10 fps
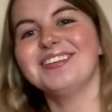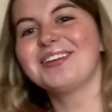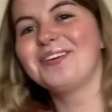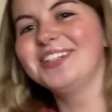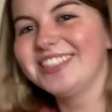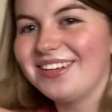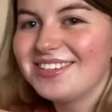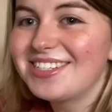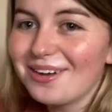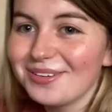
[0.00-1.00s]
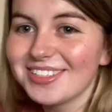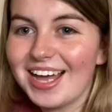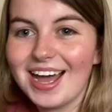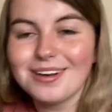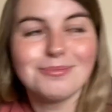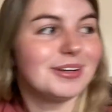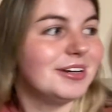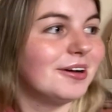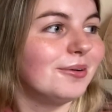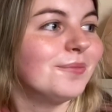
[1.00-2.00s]
Which sounds so sad, but you
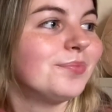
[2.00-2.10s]
know,